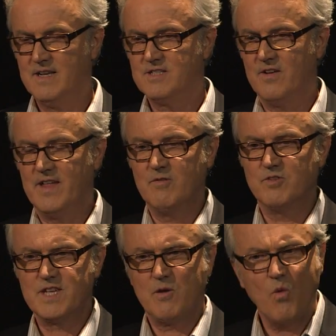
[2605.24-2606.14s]
So they
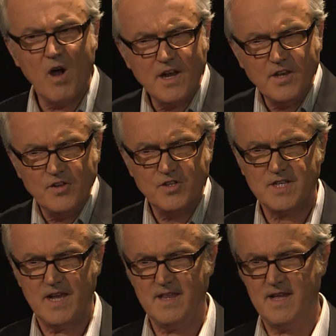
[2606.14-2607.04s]
will say, why do you
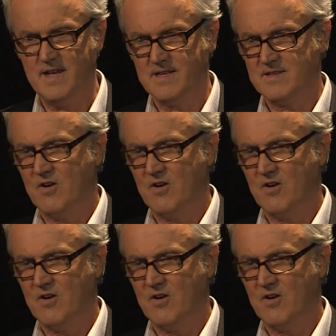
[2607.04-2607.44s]
say that?